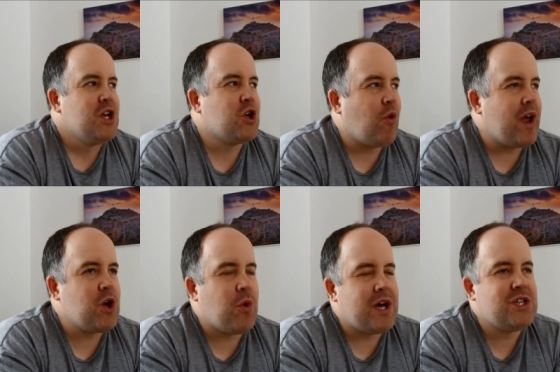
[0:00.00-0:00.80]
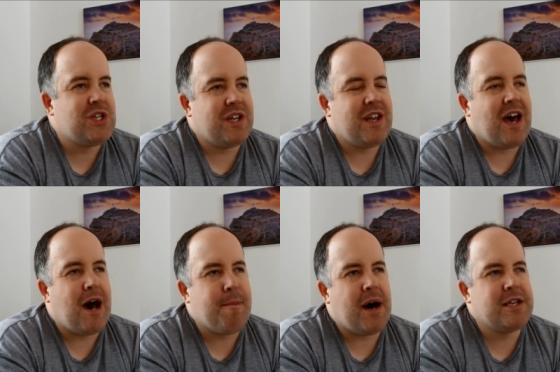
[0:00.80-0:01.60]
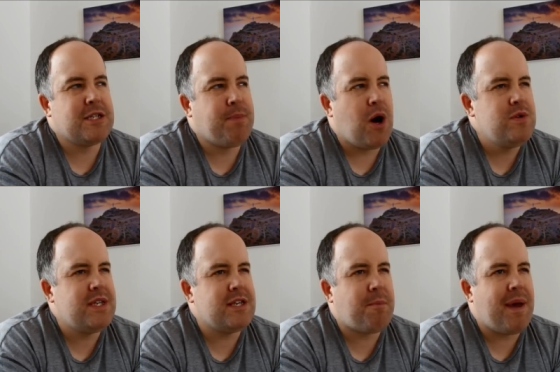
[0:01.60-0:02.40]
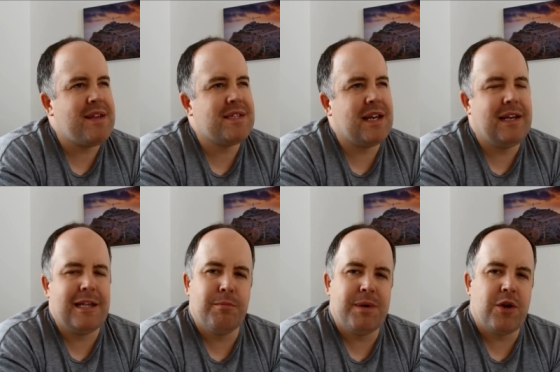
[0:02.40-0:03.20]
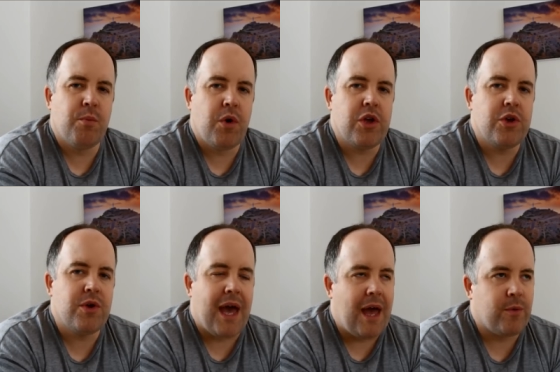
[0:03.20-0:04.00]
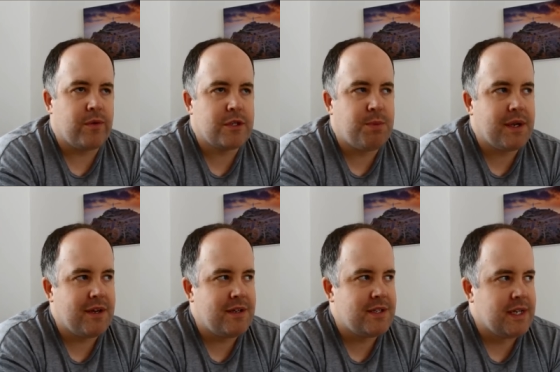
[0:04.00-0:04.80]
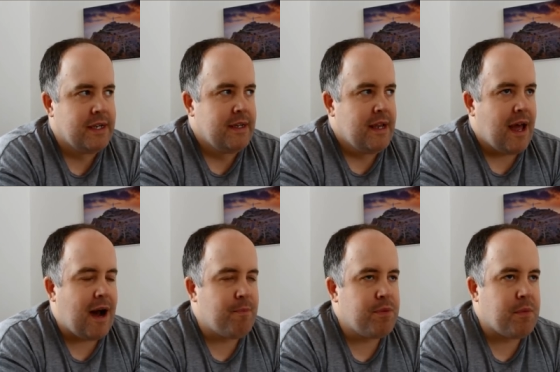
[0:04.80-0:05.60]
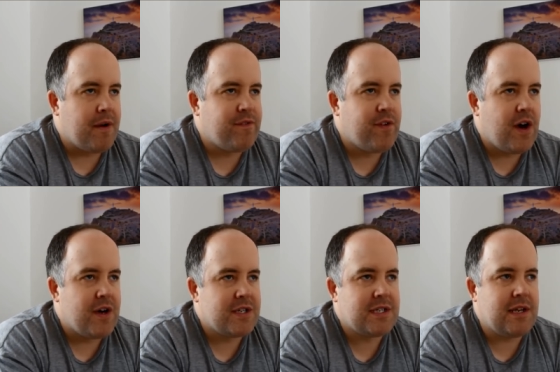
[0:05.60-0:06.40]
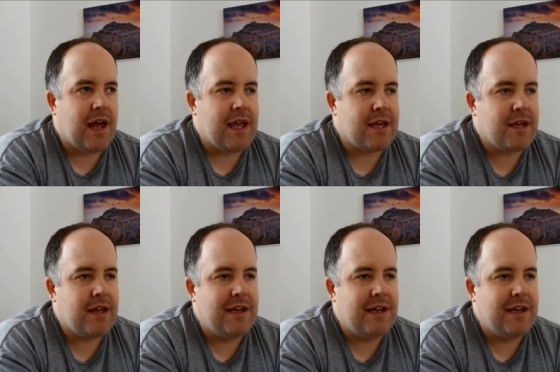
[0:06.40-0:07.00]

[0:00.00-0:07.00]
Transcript: Great question. I suppose it depends a little bit on what you count, because my first like